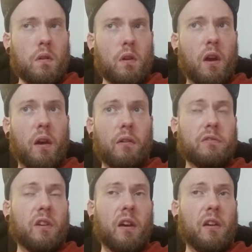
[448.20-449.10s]
I was
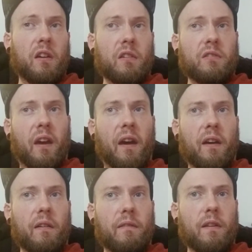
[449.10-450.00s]
kind of getting
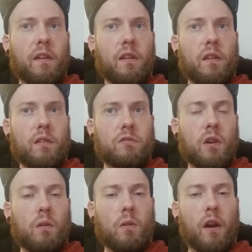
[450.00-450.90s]
tired of it,
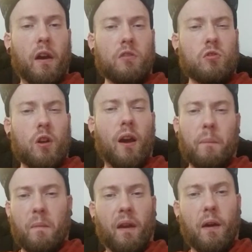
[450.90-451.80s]
so I
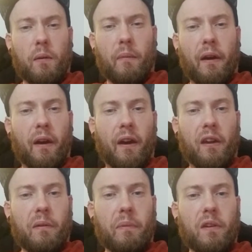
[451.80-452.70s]
dropped out of my
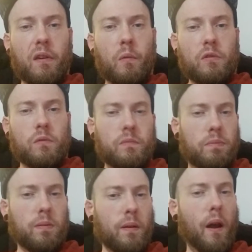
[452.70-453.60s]
IEP, which was
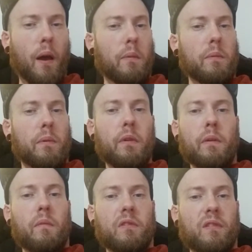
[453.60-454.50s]
probably a
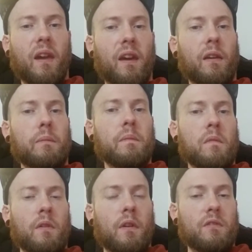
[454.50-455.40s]
mistake,
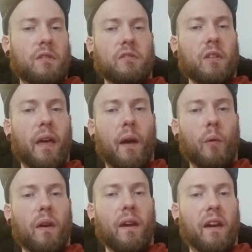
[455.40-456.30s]
just so that
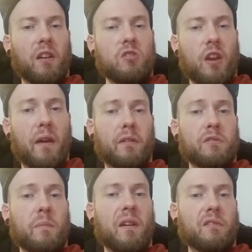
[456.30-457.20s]
way I could
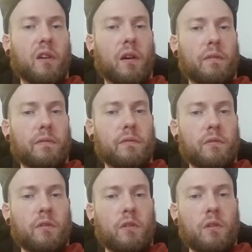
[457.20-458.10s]
challenge myself,
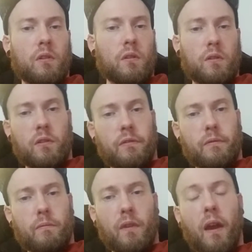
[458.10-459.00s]
and
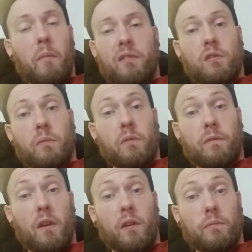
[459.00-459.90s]
I miserably
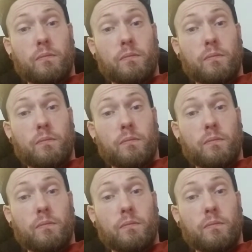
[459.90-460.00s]
failed.